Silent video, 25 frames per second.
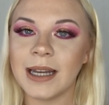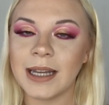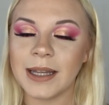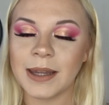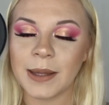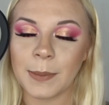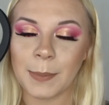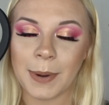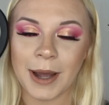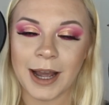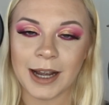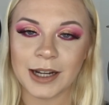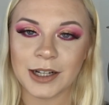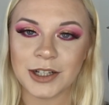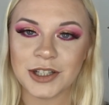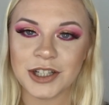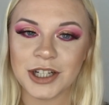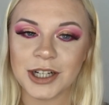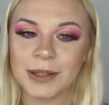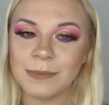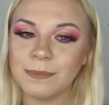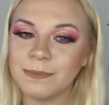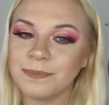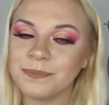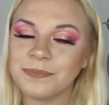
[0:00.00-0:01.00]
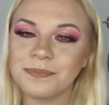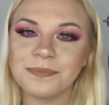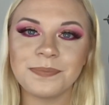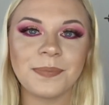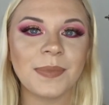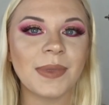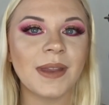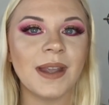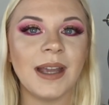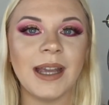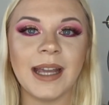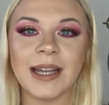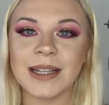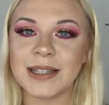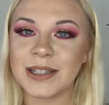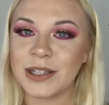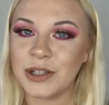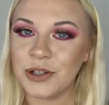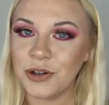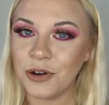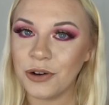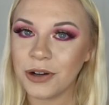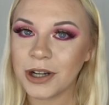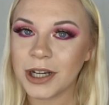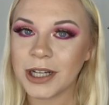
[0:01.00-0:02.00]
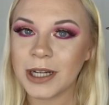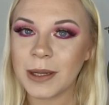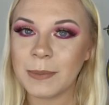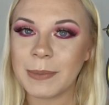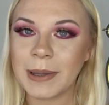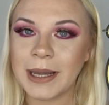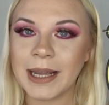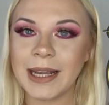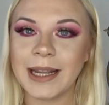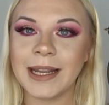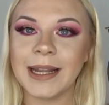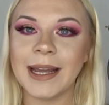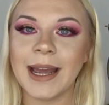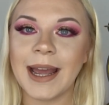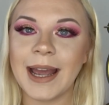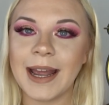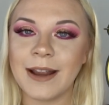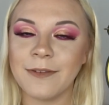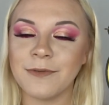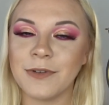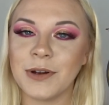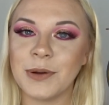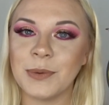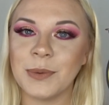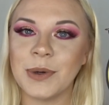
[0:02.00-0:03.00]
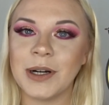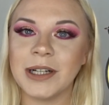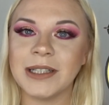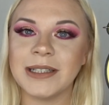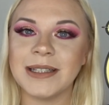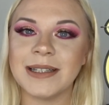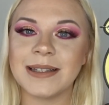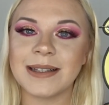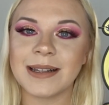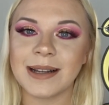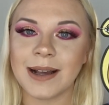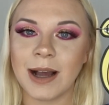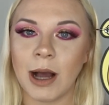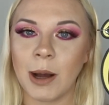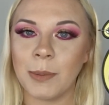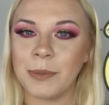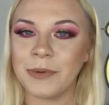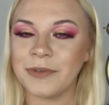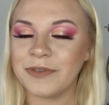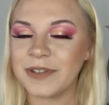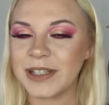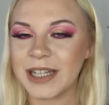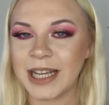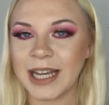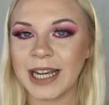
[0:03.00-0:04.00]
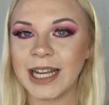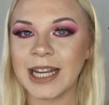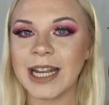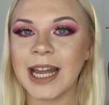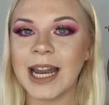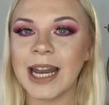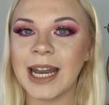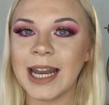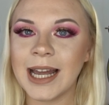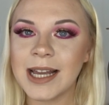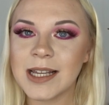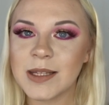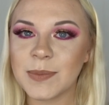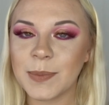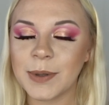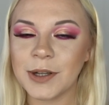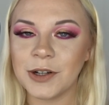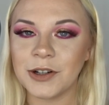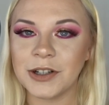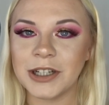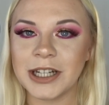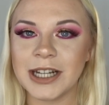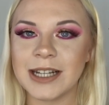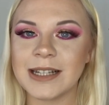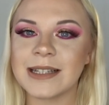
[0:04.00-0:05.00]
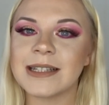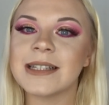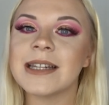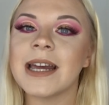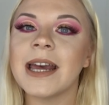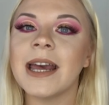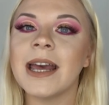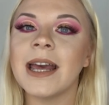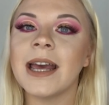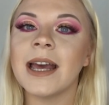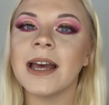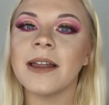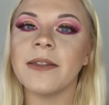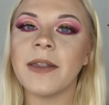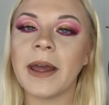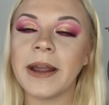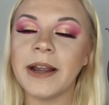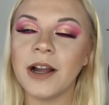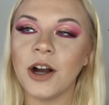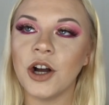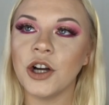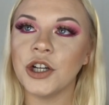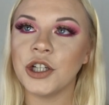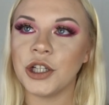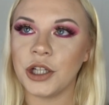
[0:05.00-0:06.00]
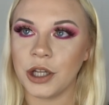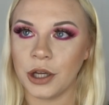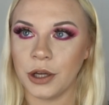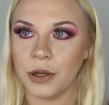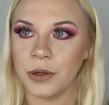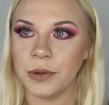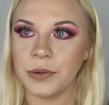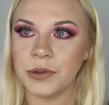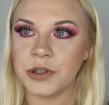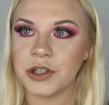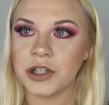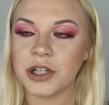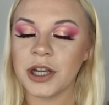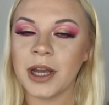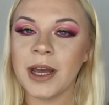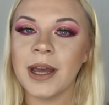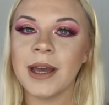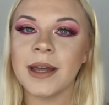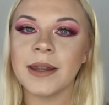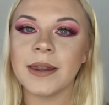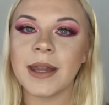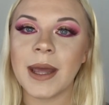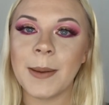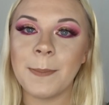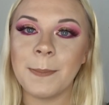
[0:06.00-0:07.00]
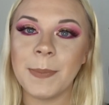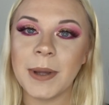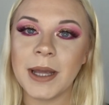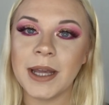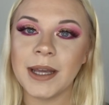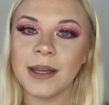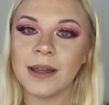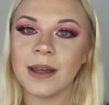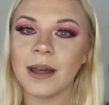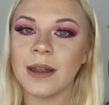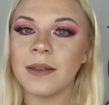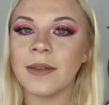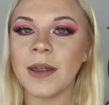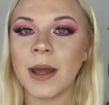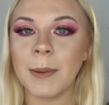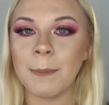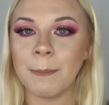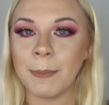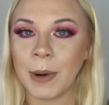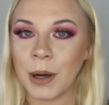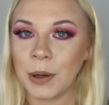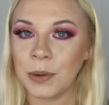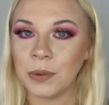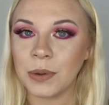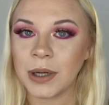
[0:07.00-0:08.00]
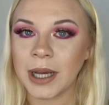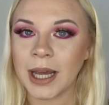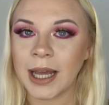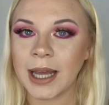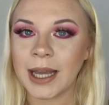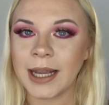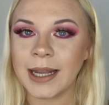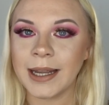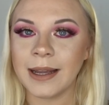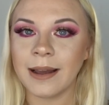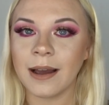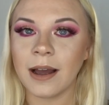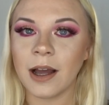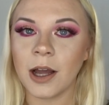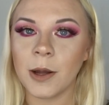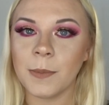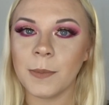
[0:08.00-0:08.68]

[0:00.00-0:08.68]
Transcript: the packaging is not going to be everyone's cup of tea. Let's be honest, they are huge, they're big, they're bulky.